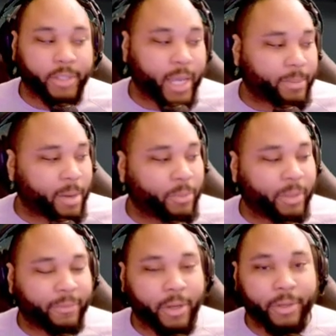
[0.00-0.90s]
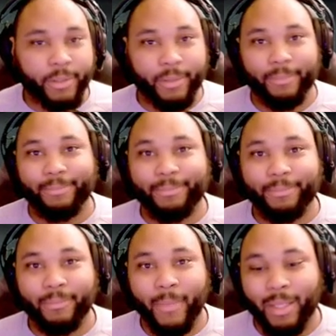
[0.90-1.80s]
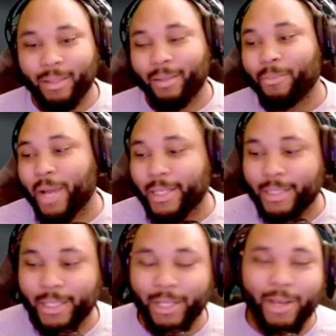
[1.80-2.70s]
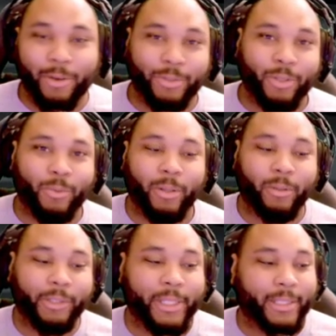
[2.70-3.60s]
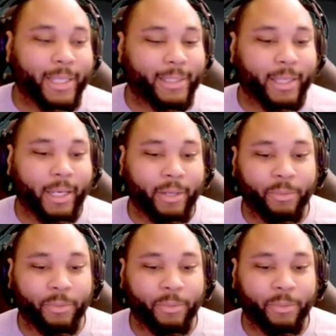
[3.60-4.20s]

you guys probably would have noticed, practice didn't go so well, or at least testing didn't.